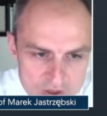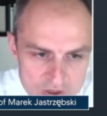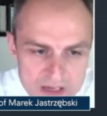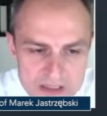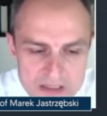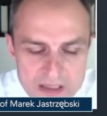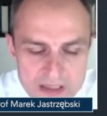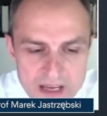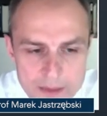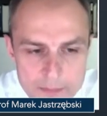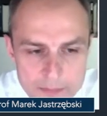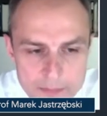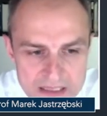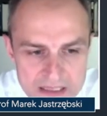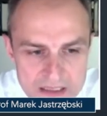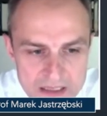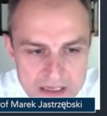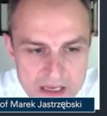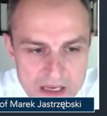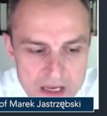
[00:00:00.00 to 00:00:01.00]
So I rely
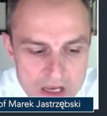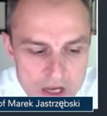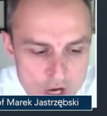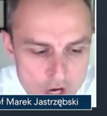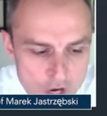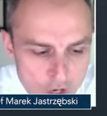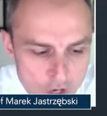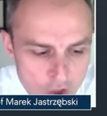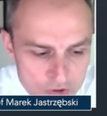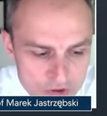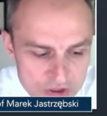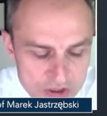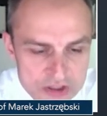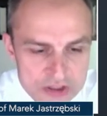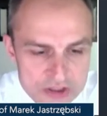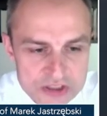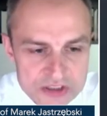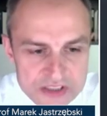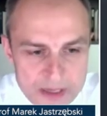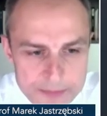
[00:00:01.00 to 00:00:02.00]
mainly on
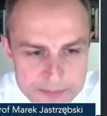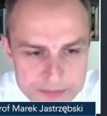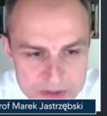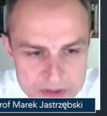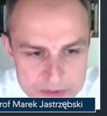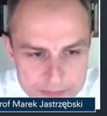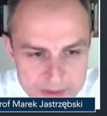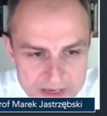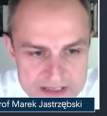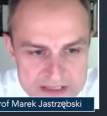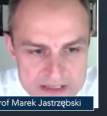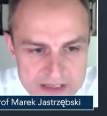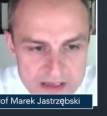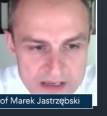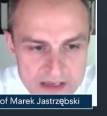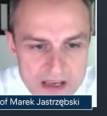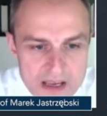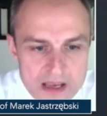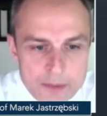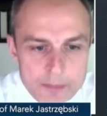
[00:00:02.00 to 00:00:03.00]
interrupted
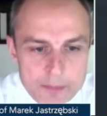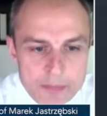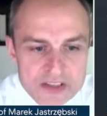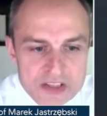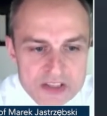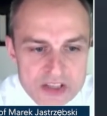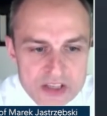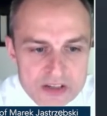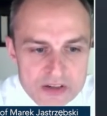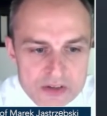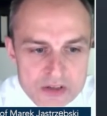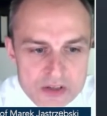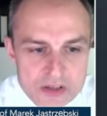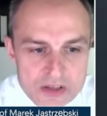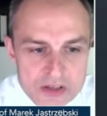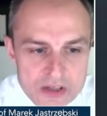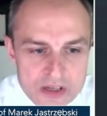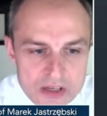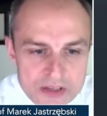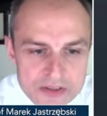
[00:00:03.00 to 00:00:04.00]
pacing. But here,
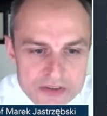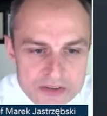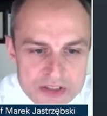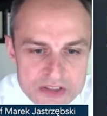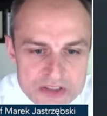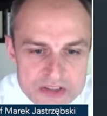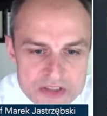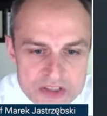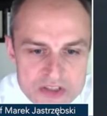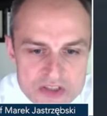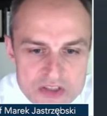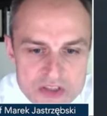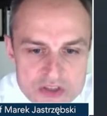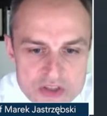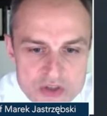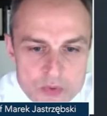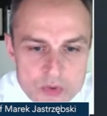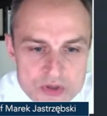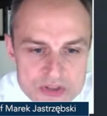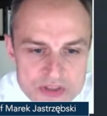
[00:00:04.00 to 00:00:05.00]
uh, this
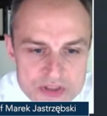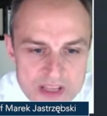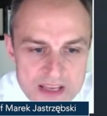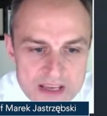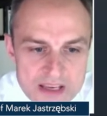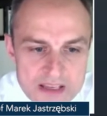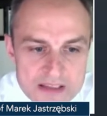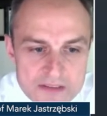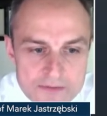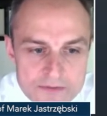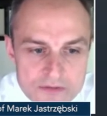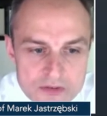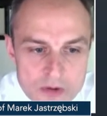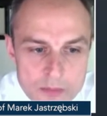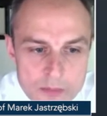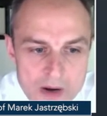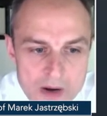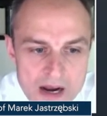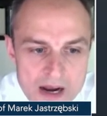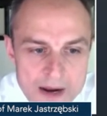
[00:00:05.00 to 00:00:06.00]
ECG was taken
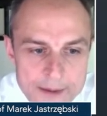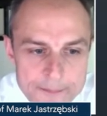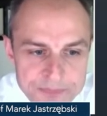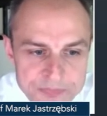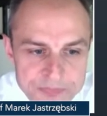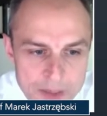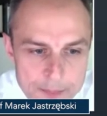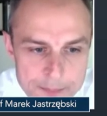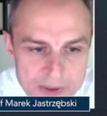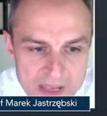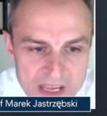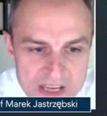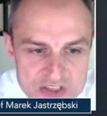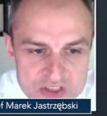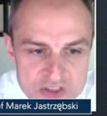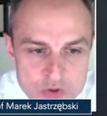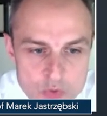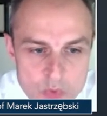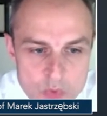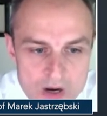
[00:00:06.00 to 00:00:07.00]
from a
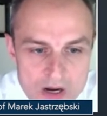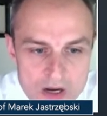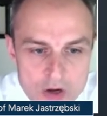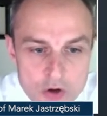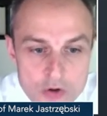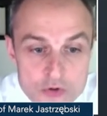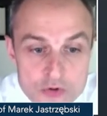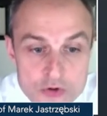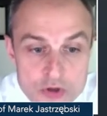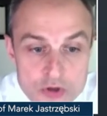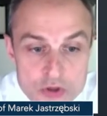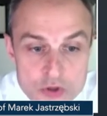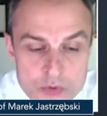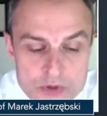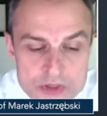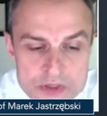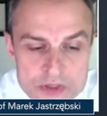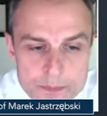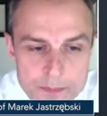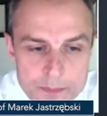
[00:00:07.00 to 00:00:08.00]
patient where
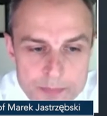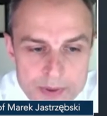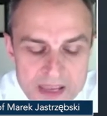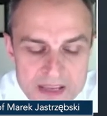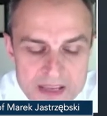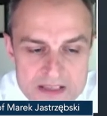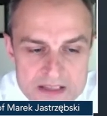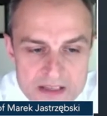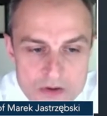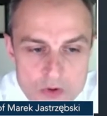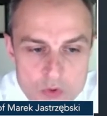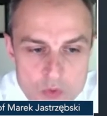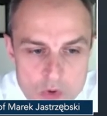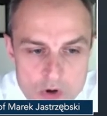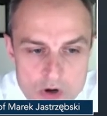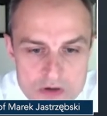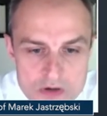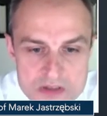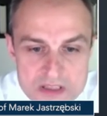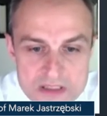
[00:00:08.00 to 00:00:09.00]
continuous pacing
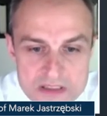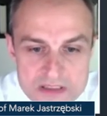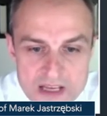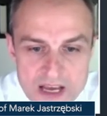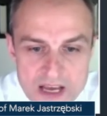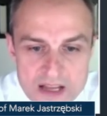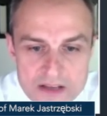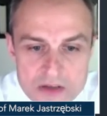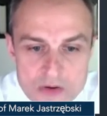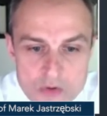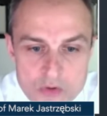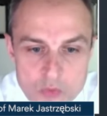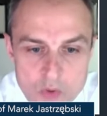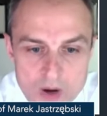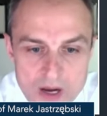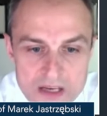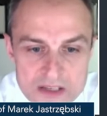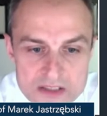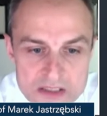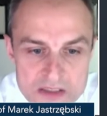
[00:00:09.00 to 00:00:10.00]
was done while
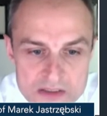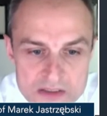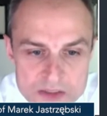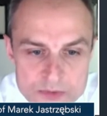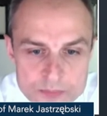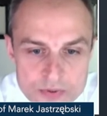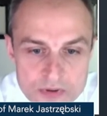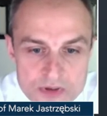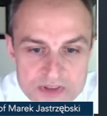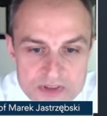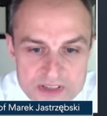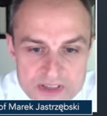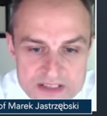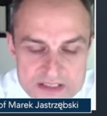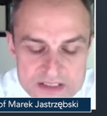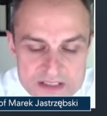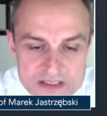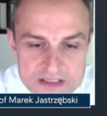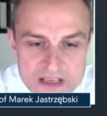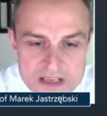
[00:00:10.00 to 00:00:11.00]
the lead
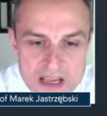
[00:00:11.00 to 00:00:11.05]
progresses.